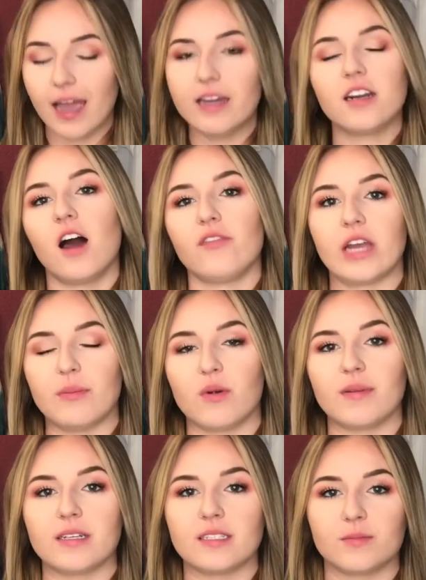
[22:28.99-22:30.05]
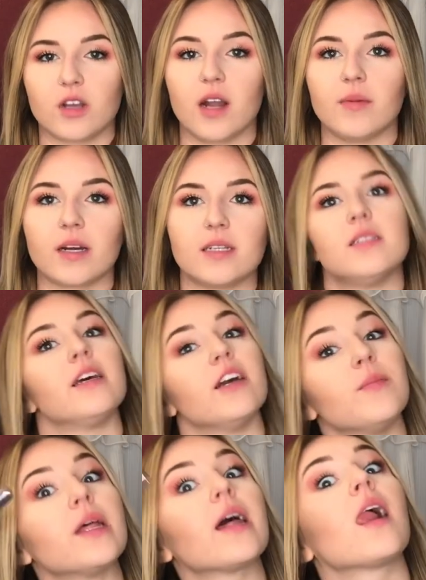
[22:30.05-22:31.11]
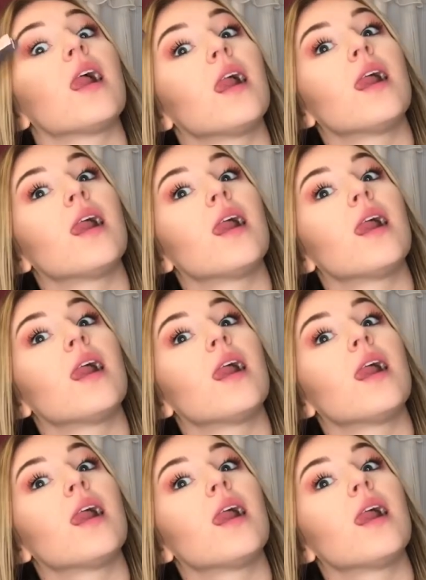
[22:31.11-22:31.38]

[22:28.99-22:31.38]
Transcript: I did it off camera because I'm sorry, I'm not going to sit here and be like,